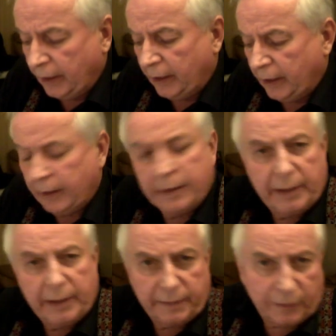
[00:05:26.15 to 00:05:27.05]
and
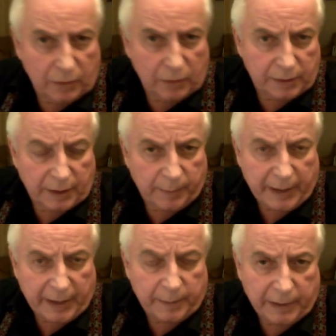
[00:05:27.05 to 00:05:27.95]
there's of course the
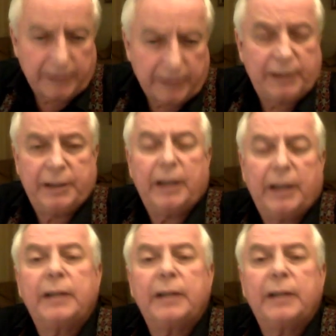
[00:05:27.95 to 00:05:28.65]
compatibility chart.